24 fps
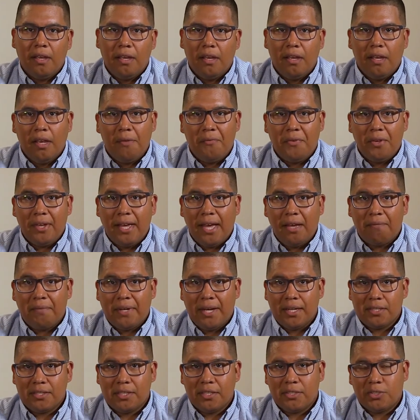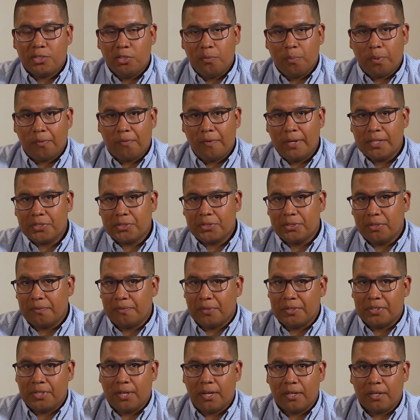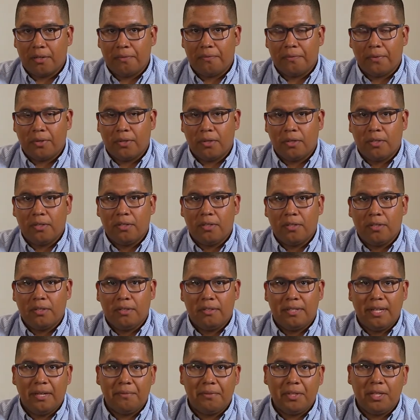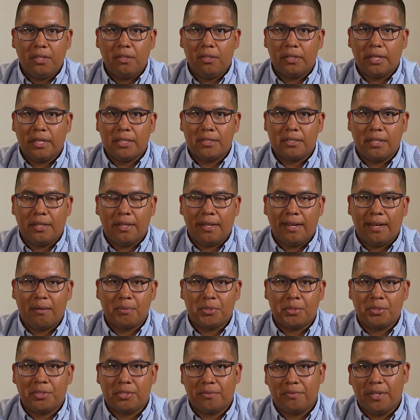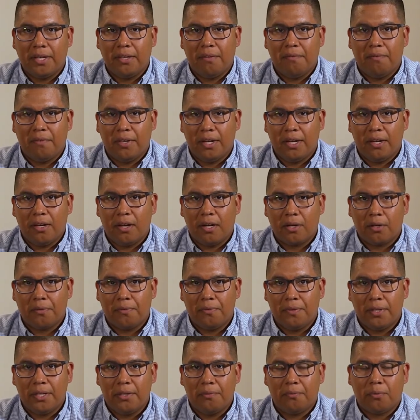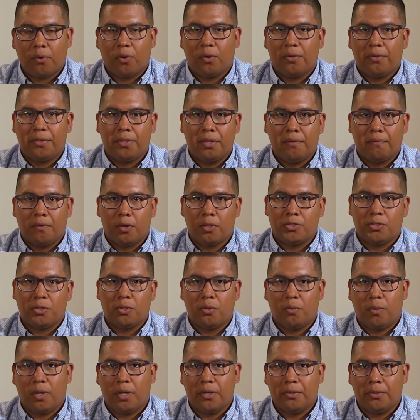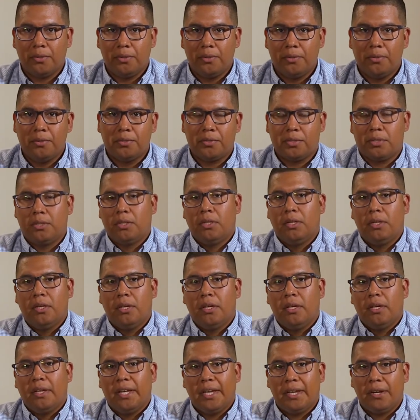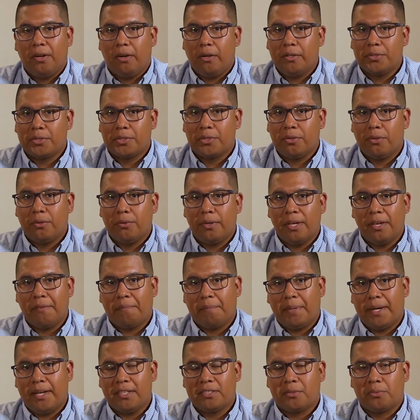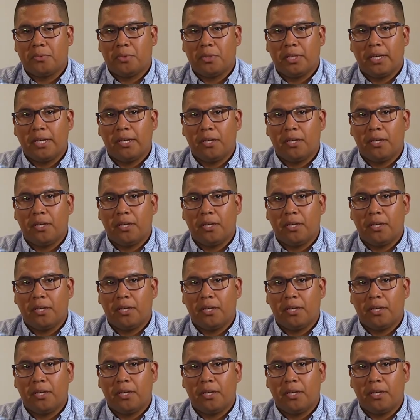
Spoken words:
If you have access to a professional photographer, definitely look into the options of getting videography for the virtual walkthroughs, and also, if possible, get